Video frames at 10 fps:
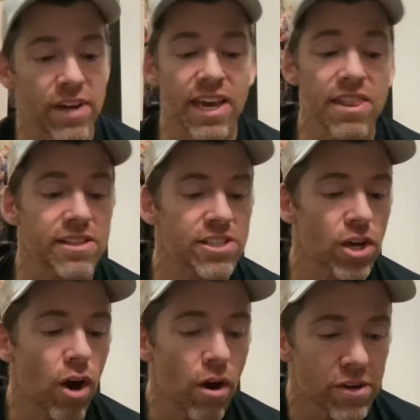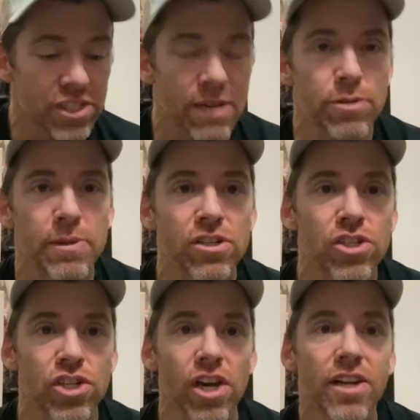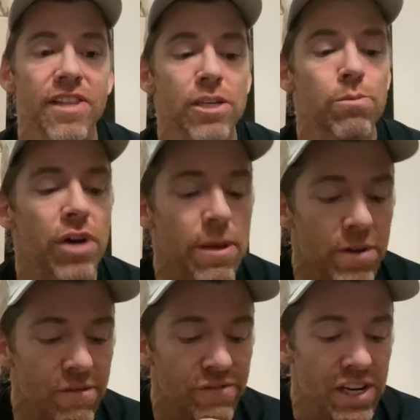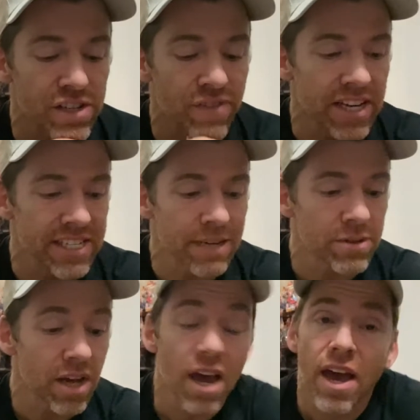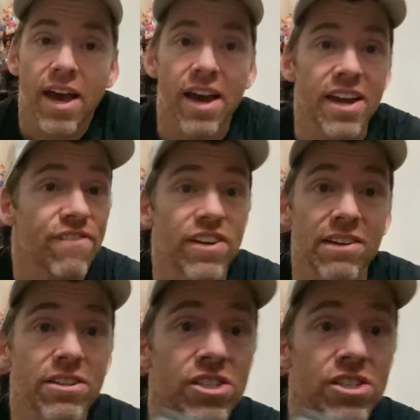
again, Takara seem to be just churning these premium finish figures out. And if you like your